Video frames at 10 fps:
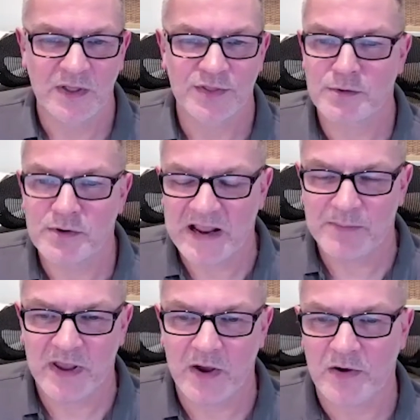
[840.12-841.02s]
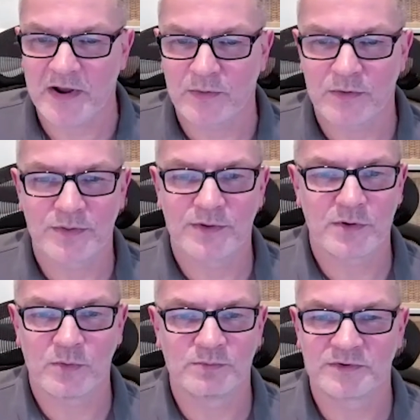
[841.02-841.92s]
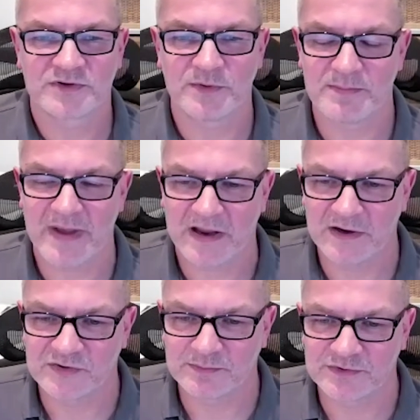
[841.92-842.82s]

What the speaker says: through an API or through some other mechanism,